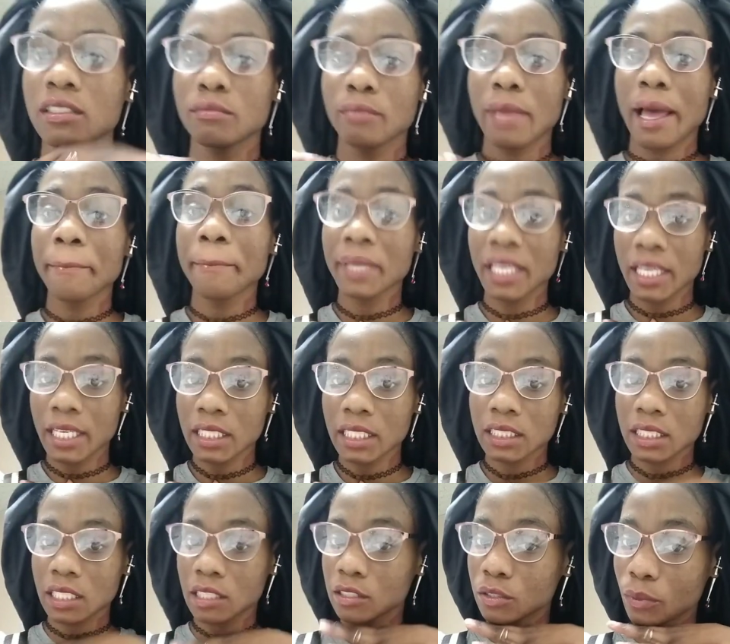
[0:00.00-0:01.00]
My peace
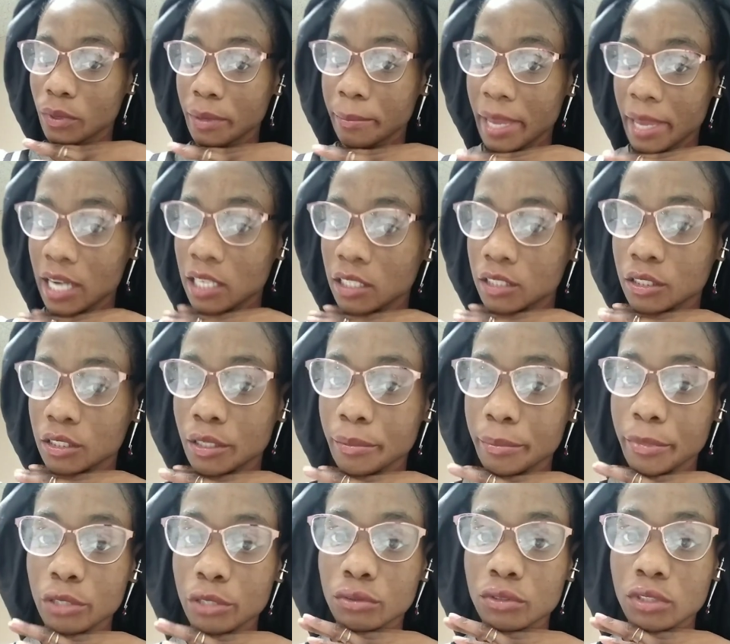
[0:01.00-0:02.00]
is what matters the
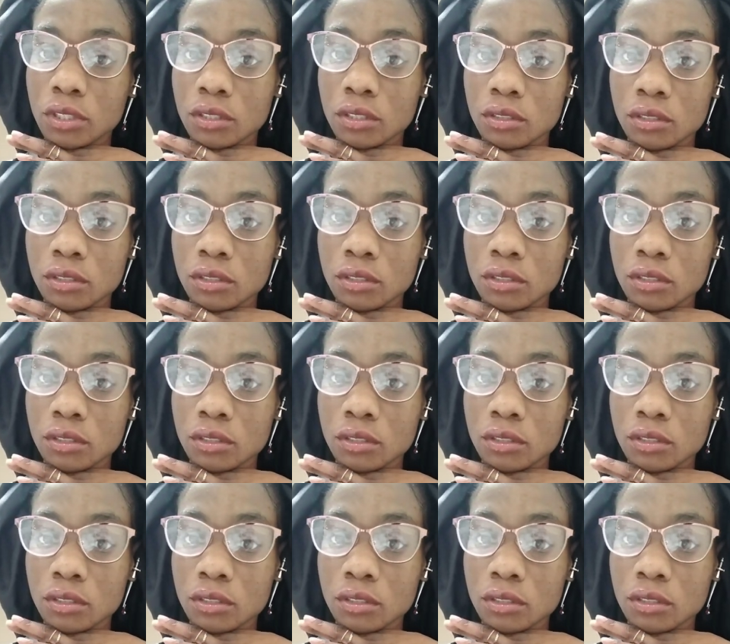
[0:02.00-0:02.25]
most.